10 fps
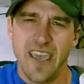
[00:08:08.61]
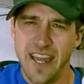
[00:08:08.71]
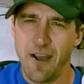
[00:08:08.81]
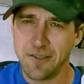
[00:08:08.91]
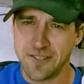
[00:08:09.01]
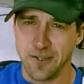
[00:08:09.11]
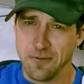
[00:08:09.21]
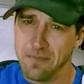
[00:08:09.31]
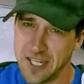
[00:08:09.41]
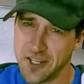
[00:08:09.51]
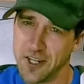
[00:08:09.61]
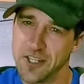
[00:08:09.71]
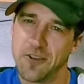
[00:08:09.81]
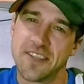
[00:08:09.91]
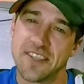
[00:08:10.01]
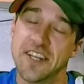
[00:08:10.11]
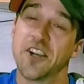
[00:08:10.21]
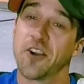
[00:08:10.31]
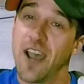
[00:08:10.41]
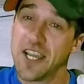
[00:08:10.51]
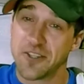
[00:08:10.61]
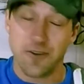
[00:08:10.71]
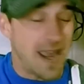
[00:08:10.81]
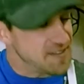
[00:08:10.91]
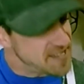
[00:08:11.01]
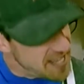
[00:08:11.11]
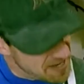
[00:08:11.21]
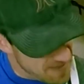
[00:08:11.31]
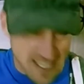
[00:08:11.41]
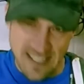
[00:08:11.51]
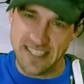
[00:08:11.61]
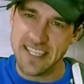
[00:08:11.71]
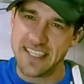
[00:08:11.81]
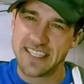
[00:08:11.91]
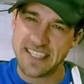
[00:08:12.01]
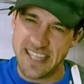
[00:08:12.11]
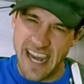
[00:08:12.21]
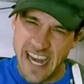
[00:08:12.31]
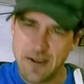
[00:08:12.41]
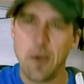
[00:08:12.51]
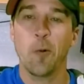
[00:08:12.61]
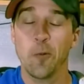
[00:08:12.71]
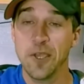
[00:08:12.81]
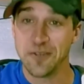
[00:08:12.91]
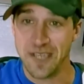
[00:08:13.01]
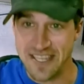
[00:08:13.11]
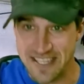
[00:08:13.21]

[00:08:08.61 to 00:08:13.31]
And also, make sure to do this in your garage or outside because this stain will get